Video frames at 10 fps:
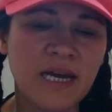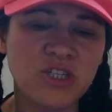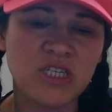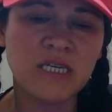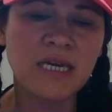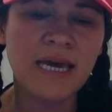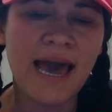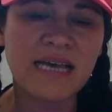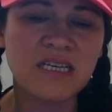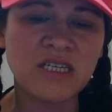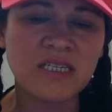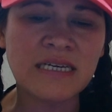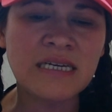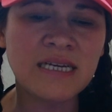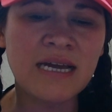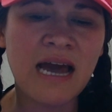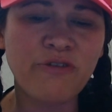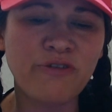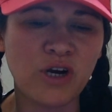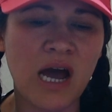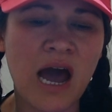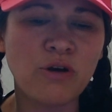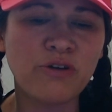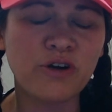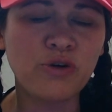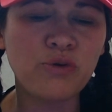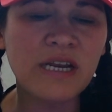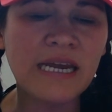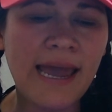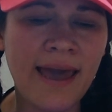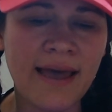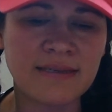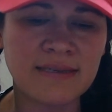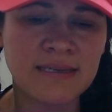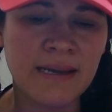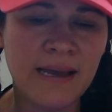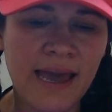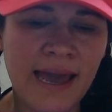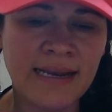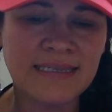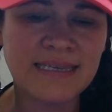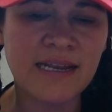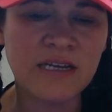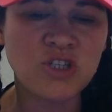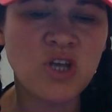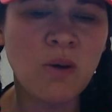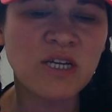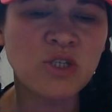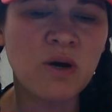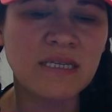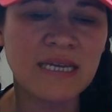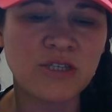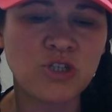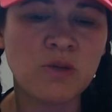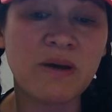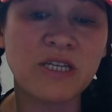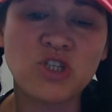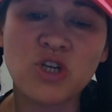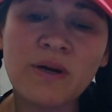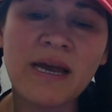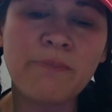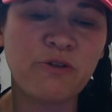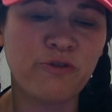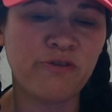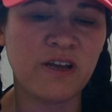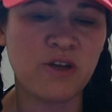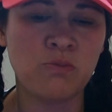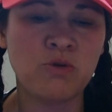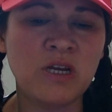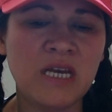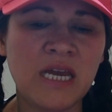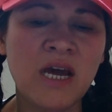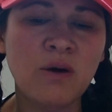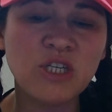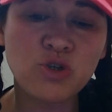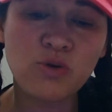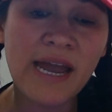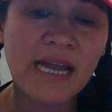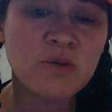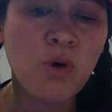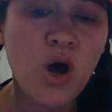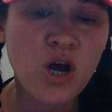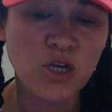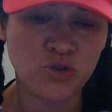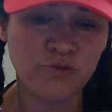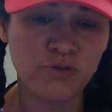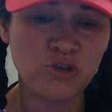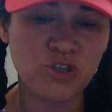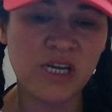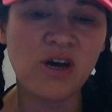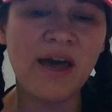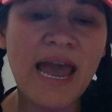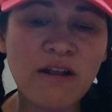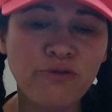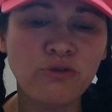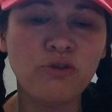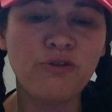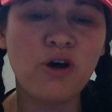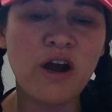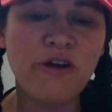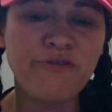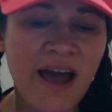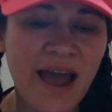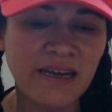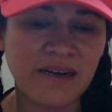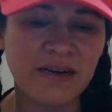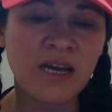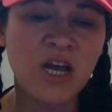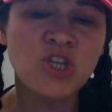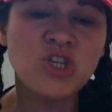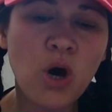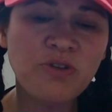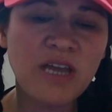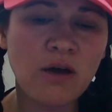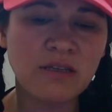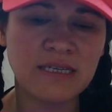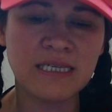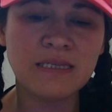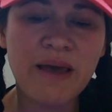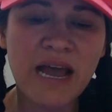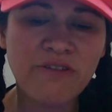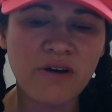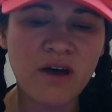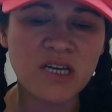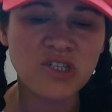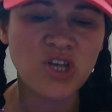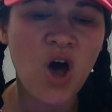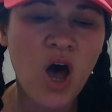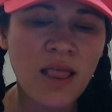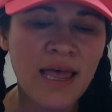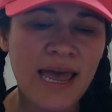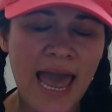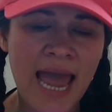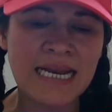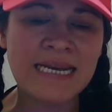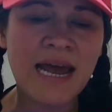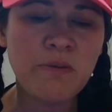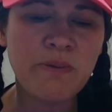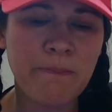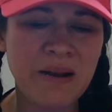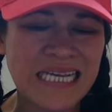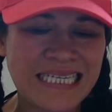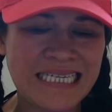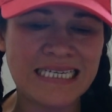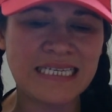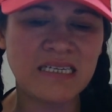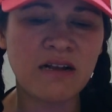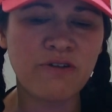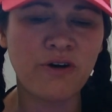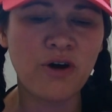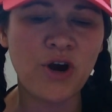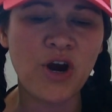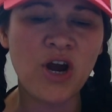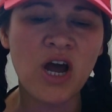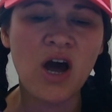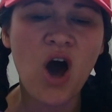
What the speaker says: She has us eating out of her greedy hands. and it's getting so much more attention by stirring up the free flight community, which creates more controversy and fuel for her fire. No doubt this is bad for us all and another publicity stunt for her.